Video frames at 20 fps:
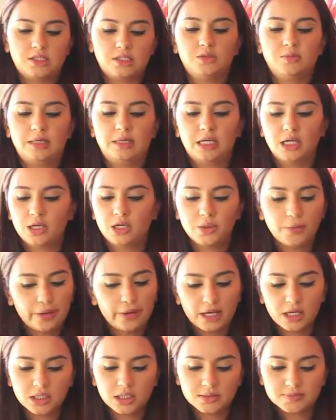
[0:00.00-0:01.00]
you'll be
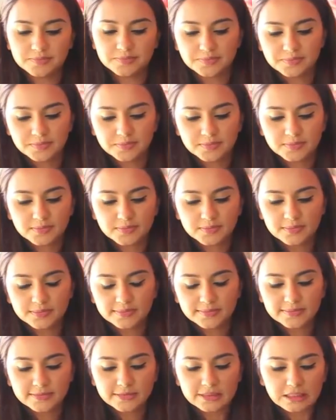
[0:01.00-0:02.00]
glowing,
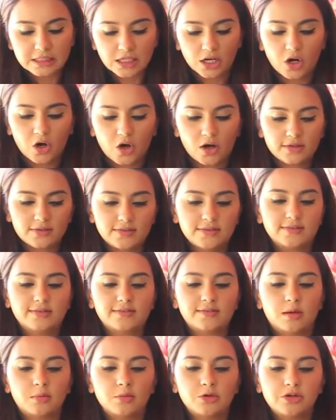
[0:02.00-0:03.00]
hot,
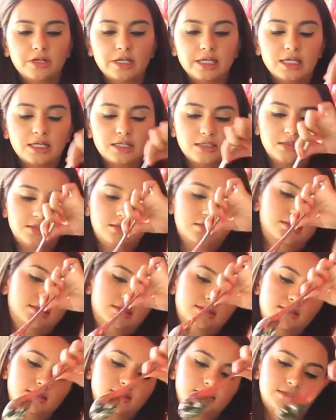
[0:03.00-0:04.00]
summery,
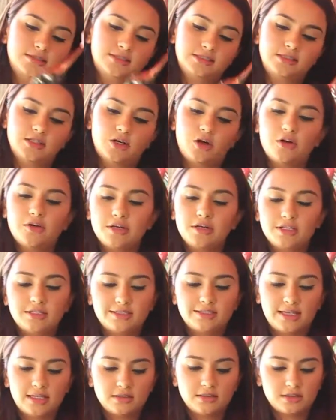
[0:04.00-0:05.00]
orange
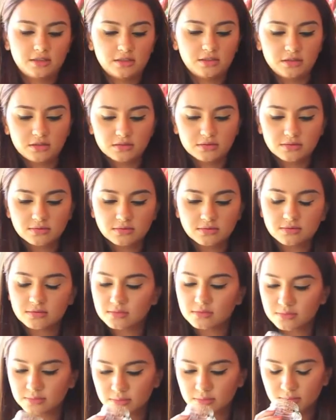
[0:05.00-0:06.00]
scented.
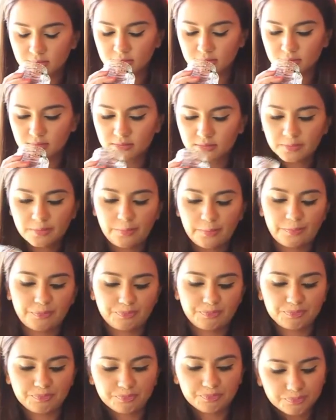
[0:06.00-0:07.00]

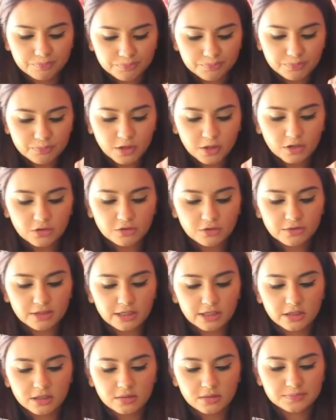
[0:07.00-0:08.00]
It's
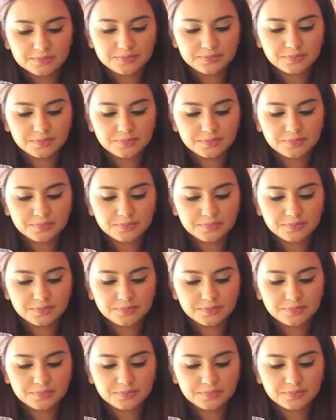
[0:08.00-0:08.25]
really good.